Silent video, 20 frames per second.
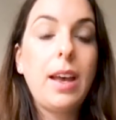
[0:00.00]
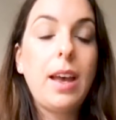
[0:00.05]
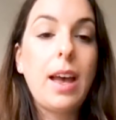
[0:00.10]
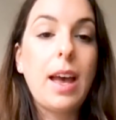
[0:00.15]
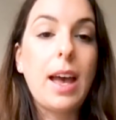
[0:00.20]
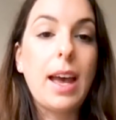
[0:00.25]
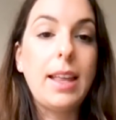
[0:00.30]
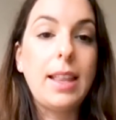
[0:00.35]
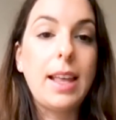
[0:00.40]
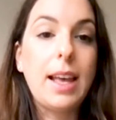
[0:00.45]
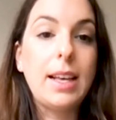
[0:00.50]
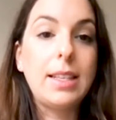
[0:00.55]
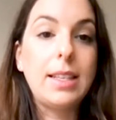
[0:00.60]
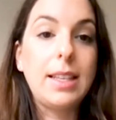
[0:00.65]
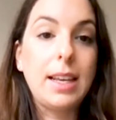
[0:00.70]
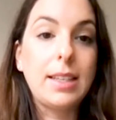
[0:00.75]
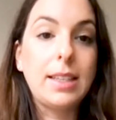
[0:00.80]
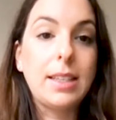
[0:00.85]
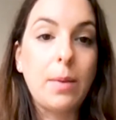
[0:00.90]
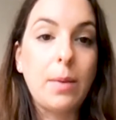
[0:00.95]
And there's the
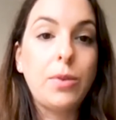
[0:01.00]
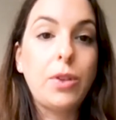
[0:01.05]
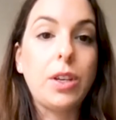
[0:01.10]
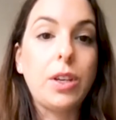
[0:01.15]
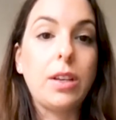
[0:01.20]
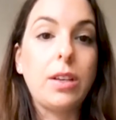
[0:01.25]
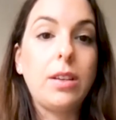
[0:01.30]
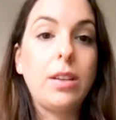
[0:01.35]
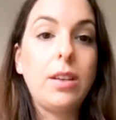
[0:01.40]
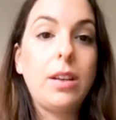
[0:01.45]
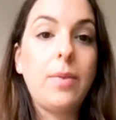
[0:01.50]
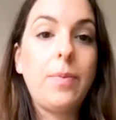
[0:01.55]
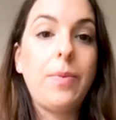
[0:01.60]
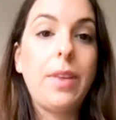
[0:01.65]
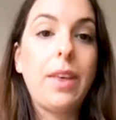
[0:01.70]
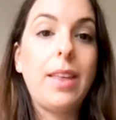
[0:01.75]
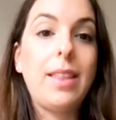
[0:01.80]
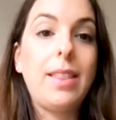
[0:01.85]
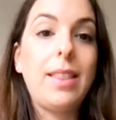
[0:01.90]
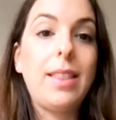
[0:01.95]
assumption
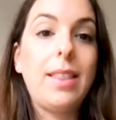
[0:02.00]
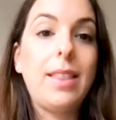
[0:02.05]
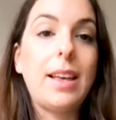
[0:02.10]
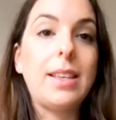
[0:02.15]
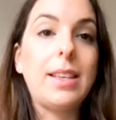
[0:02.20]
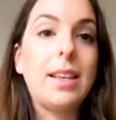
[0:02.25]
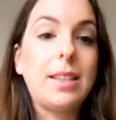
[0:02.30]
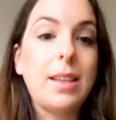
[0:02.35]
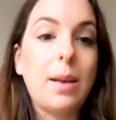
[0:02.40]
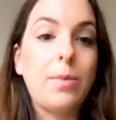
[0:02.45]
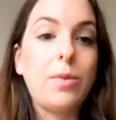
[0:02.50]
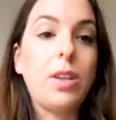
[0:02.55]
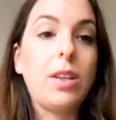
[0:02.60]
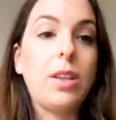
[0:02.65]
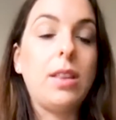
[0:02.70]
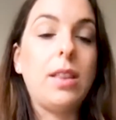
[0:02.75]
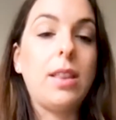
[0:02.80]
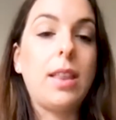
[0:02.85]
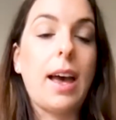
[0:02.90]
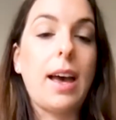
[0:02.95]

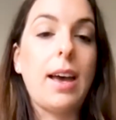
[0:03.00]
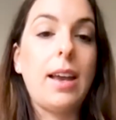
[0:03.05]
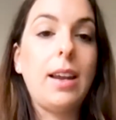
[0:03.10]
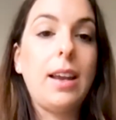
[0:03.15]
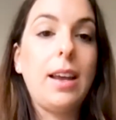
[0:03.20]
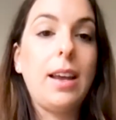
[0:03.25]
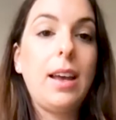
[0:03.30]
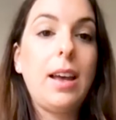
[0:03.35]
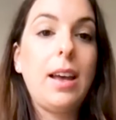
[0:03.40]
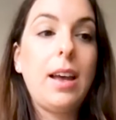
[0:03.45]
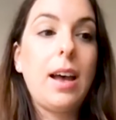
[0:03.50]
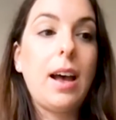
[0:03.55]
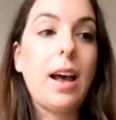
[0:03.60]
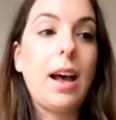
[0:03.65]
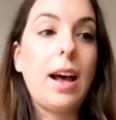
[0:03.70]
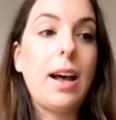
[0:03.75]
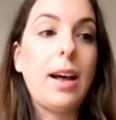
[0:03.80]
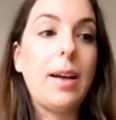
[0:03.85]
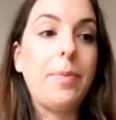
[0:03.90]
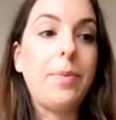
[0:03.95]
that
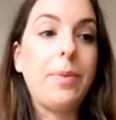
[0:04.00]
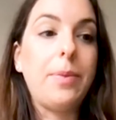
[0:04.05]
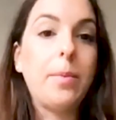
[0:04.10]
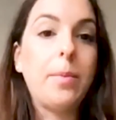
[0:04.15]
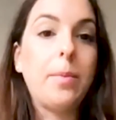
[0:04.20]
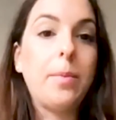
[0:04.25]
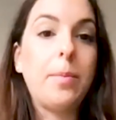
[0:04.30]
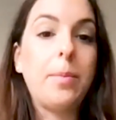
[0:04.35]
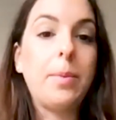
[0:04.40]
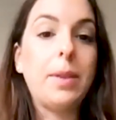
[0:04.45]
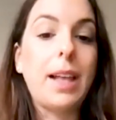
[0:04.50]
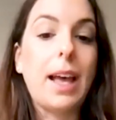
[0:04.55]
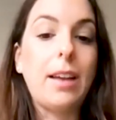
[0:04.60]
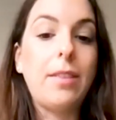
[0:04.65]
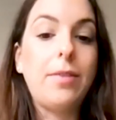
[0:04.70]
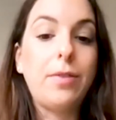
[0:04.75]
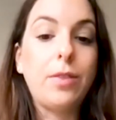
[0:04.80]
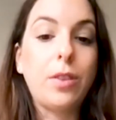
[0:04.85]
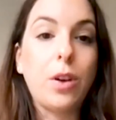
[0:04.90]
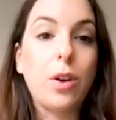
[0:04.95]

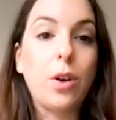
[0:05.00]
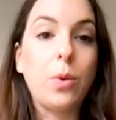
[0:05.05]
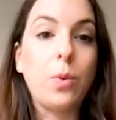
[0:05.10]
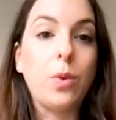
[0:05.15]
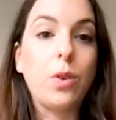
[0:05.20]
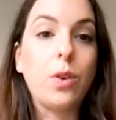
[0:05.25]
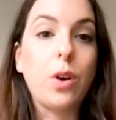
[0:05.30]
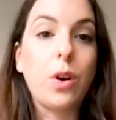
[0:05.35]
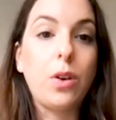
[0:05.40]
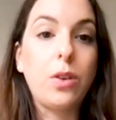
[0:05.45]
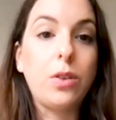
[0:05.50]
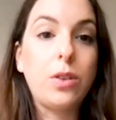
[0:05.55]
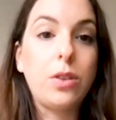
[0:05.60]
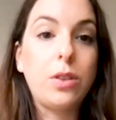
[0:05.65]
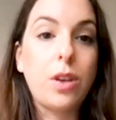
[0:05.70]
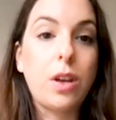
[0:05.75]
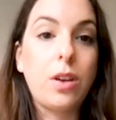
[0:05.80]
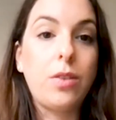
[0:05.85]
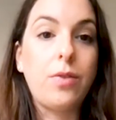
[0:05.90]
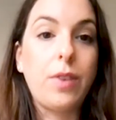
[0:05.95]
blood flow will go to
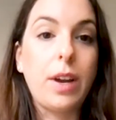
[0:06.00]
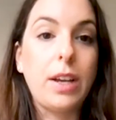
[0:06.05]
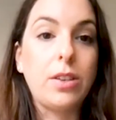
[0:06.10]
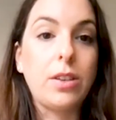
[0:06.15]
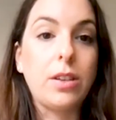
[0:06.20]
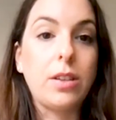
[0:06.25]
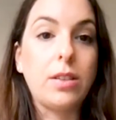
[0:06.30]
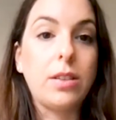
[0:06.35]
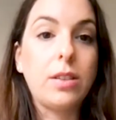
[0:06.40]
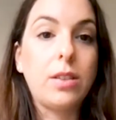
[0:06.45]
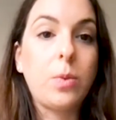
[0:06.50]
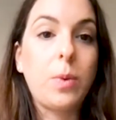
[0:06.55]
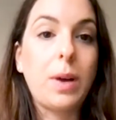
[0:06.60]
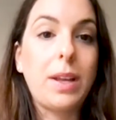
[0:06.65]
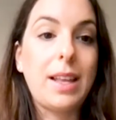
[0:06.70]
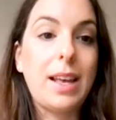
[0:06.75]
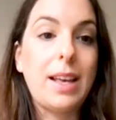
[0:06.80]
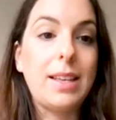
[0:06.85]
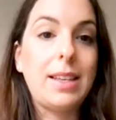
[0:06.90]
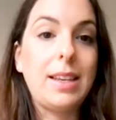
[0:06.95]
certain regions
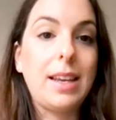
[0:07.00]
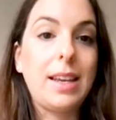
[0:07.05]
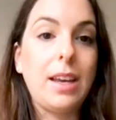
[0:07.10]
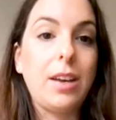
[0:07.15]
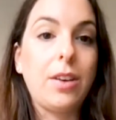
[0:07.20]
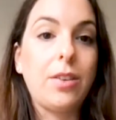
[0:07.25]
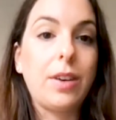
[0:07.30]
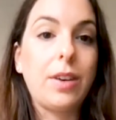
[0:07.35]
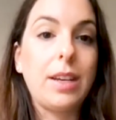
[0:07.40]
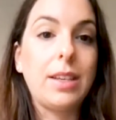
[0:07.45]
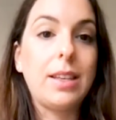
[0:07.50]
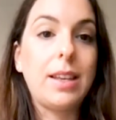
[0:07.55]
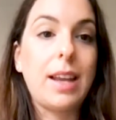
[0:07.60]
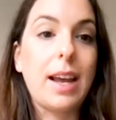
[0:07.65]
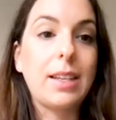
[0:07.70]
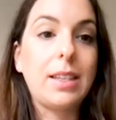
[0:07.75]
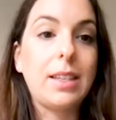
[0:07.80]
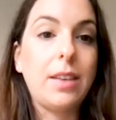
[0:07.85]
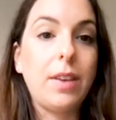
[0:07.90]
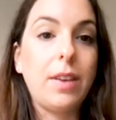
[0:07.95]
when there's an increase in
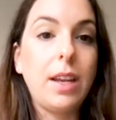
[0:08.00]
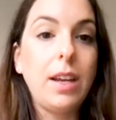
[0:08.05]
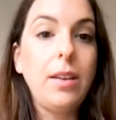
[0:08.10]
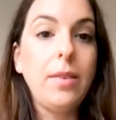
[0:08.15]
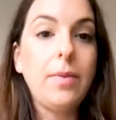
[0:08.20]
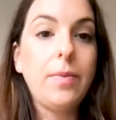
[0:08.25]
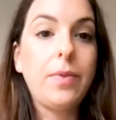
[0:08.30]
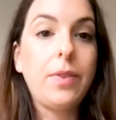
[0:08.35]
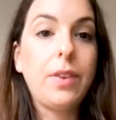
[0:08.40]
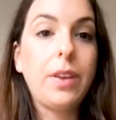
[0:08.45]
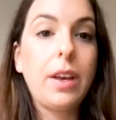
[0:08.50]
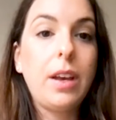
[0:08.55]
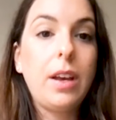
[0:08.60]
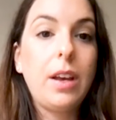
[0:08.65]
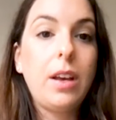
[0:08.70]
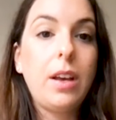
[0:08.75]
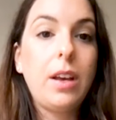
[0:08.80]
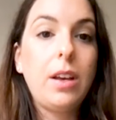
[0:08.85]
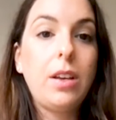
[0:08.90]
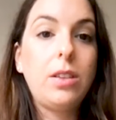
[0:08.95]
activity.
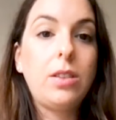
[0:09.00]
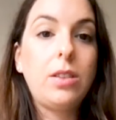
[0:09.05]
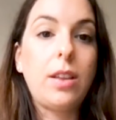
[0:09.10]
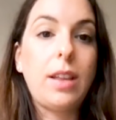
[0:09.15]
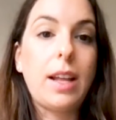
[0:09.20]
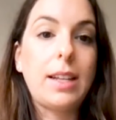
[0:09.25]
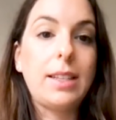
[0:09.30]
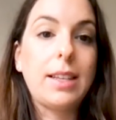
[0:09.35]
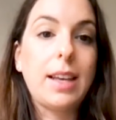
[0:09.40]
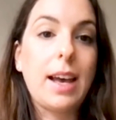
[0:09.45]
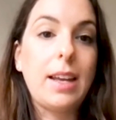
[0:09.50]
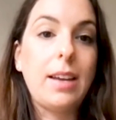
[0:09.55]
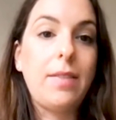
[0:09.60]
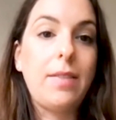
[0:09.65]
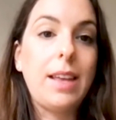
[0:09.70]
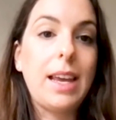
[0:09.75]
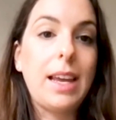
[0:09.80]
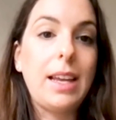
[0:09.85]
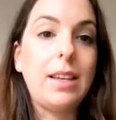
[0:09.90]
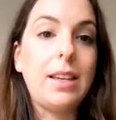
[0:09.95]
So that's kind of
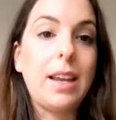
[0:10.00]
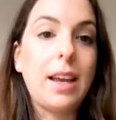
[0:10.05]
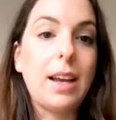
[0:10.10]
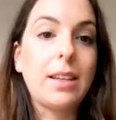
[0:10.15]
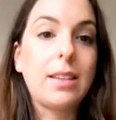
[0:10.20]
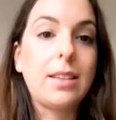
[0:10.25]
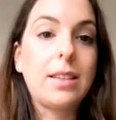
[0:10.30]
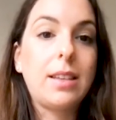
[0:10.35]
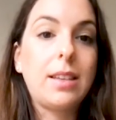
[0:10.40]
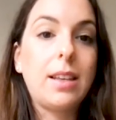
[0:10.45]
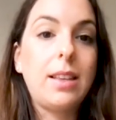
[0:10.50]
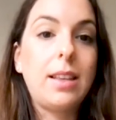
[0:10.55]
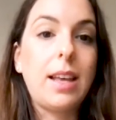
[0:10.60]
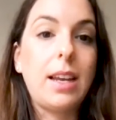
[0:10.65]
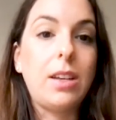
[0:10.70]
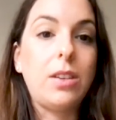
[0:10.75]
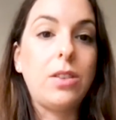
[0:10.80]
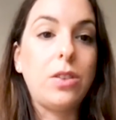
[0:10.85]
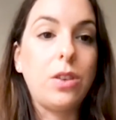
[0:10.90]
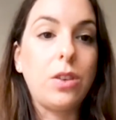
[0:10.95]
the index that
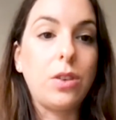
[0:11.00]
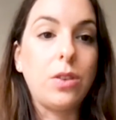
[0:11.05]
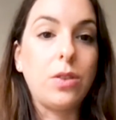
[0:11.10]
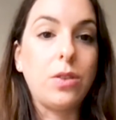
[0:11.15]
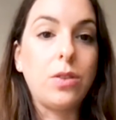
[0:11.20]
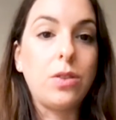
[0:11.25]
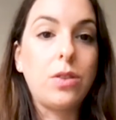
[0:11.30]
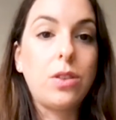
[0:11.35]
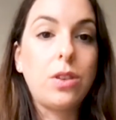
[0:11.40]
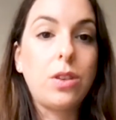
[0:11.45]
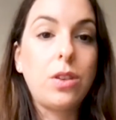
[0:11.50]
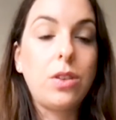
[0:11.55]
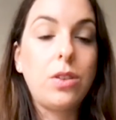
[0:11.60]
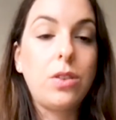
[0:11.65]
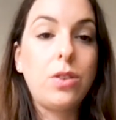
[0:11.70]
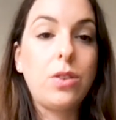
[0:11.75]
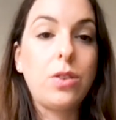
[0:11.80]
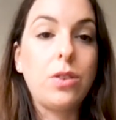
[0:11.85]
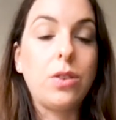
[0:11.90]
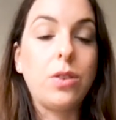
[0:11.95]
is used
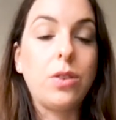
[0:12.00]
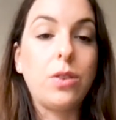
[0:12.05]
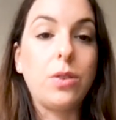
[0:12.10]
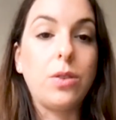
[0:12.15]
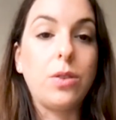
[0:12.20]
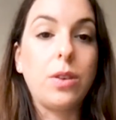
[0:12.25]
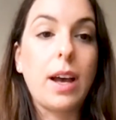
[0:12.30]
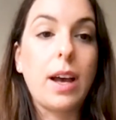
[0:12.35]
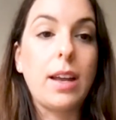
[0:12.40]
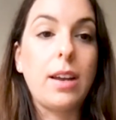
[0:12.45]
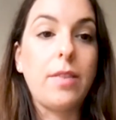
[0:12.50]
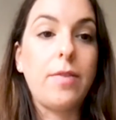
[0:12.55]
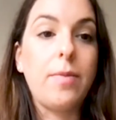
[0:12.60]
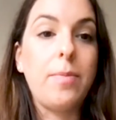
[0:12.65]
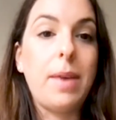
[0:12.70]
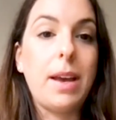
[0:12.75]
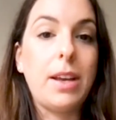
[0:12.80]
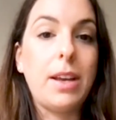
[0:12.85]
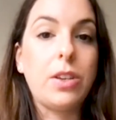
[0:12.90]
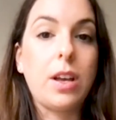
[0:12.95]
to kind of
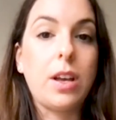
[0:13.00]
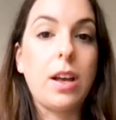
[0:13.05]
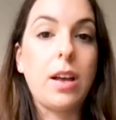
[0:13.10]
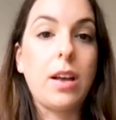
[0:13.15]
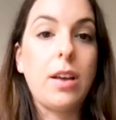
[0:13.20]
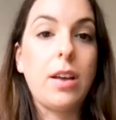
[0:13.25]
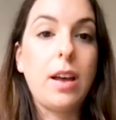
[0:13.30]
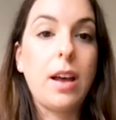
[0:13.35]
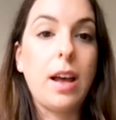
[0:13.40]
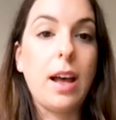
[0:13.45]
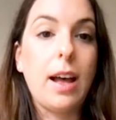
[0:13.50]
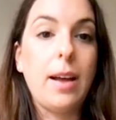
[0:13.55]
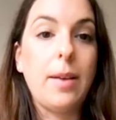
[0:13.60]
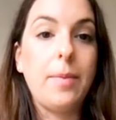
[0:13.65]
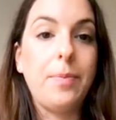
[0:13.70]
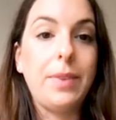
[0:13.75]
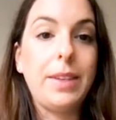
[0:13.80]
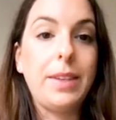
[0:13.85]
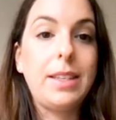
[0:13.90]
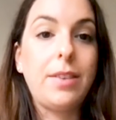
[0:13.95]
measure
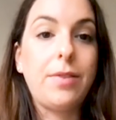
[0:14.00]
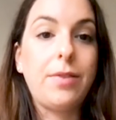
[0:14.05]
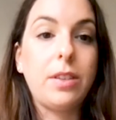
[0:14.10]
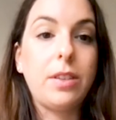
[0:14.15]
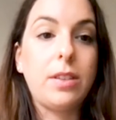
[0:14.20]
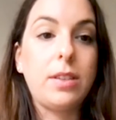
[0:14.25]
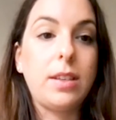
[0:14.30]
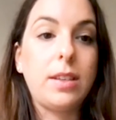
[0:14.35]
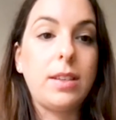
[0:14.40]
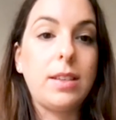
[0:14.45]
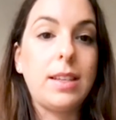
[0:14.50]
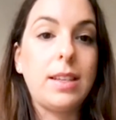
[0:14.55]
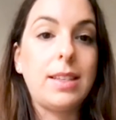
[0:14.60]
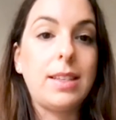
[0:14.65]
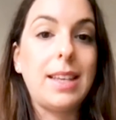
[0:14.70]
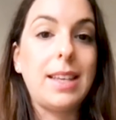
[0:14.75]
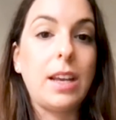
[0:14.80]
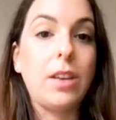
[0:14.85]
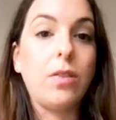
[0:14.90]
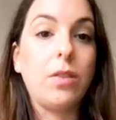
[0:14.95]
differences in
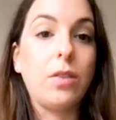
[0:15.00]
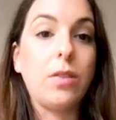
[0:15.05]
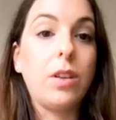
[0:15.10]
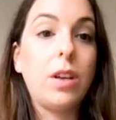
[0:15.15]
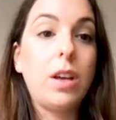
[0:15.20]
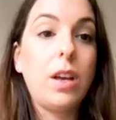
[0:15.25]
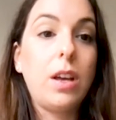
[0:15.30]
signal